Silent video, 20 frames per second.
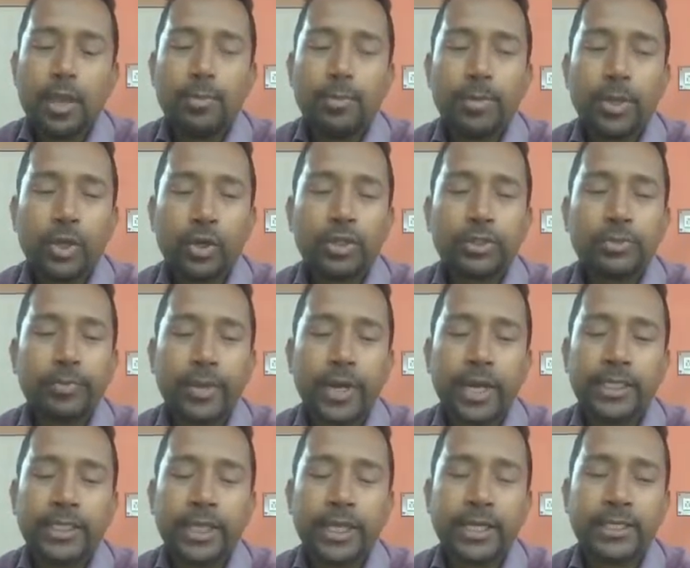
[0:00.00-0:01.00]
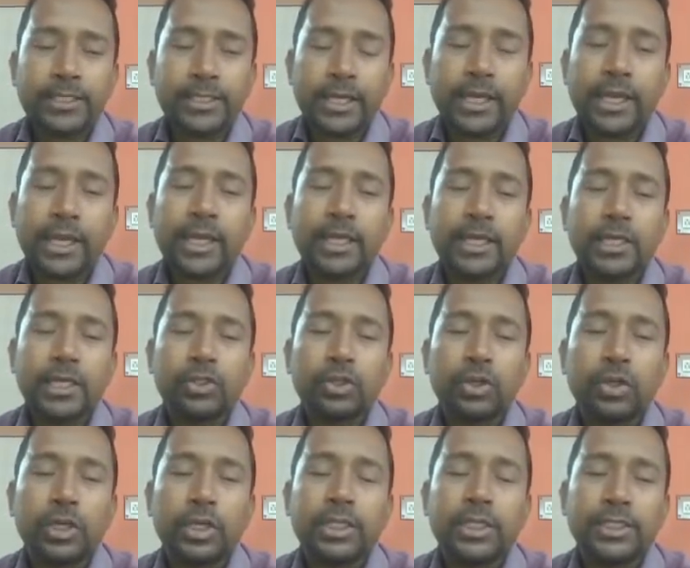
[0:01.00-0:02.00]
because by that cell address
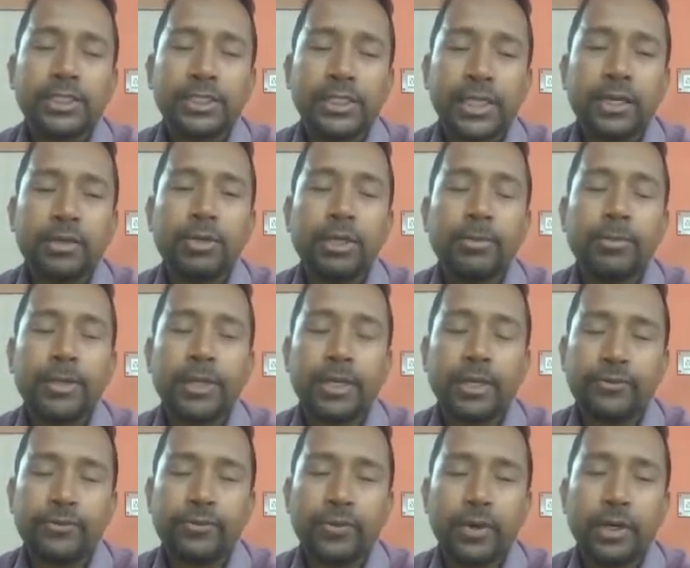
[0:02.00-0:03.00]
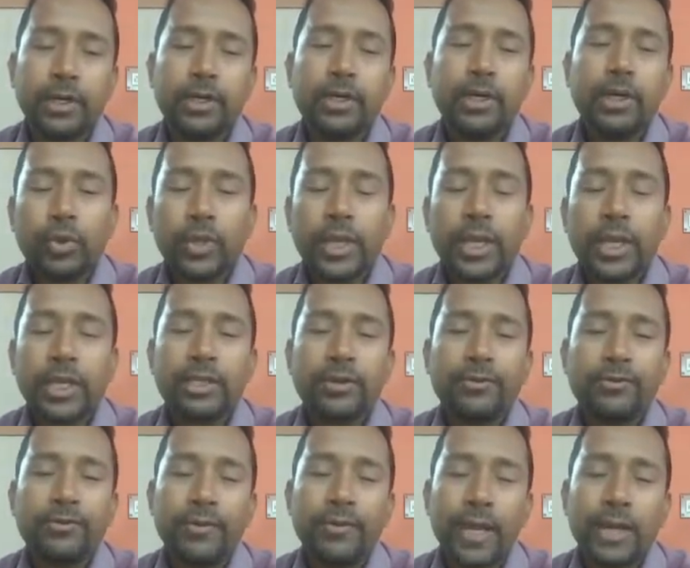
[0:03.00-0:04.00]
only the cell will be referred to get
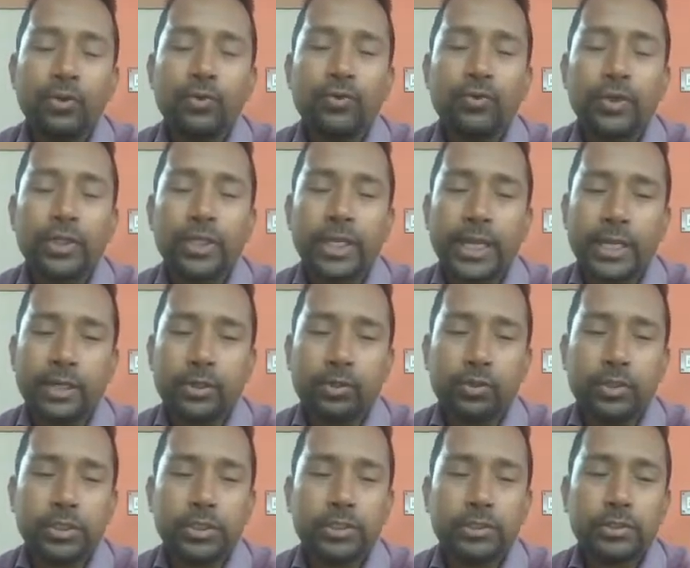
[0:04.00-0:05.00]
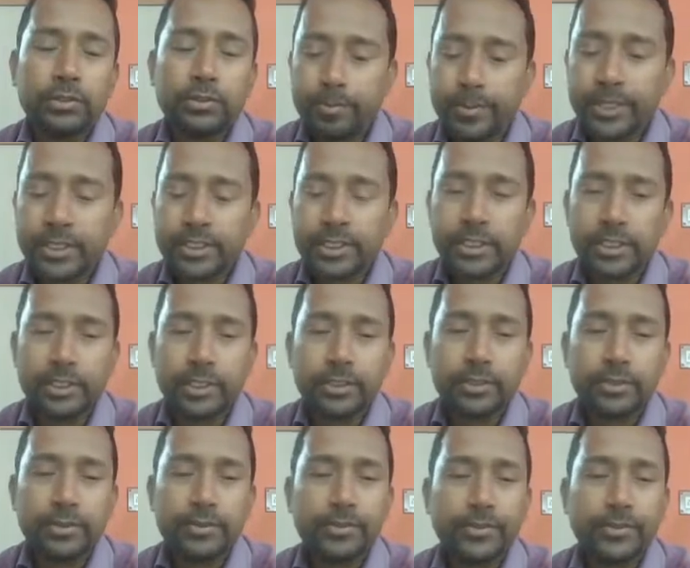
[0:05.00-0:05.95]
the value for the calculation. Press enter.